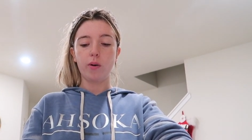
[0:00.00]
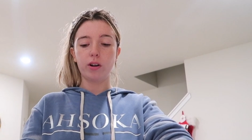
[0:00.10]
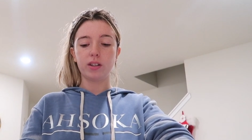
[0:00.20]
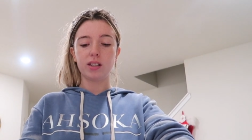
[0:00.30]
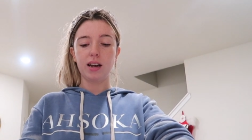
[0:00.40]

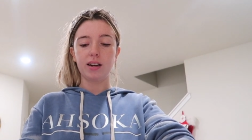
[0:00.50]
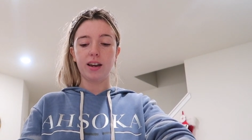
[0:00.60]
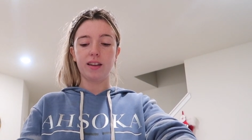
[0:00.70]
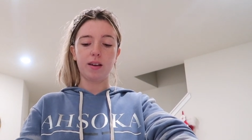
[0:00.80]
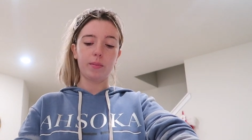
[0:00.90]
on
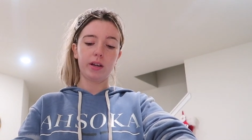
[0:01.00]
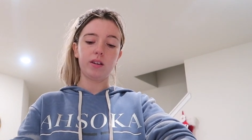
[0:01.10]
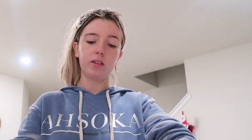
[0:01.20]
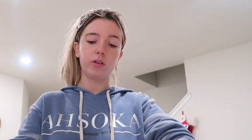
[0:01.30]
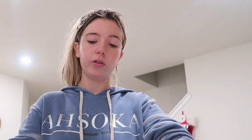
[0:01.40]
Saturday that
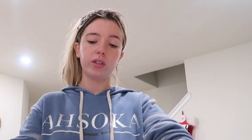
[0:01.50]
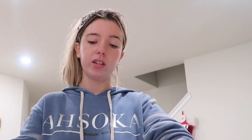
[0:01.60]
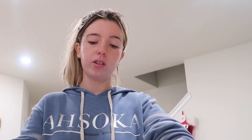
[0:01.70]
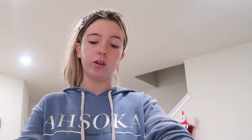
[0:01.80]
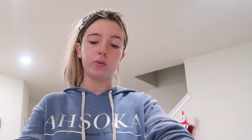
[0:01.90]
my cousin
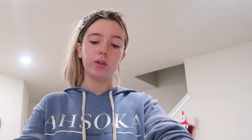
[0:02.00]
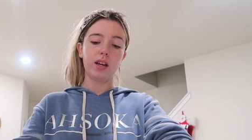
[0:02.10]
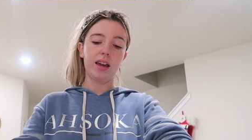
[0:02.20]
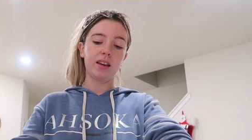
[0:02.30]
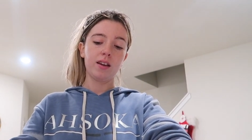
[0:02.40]
is
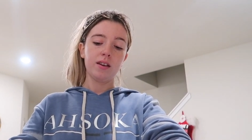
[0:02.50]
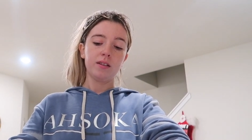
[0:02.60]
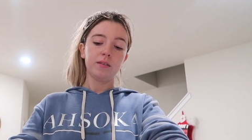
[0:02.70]
hosting.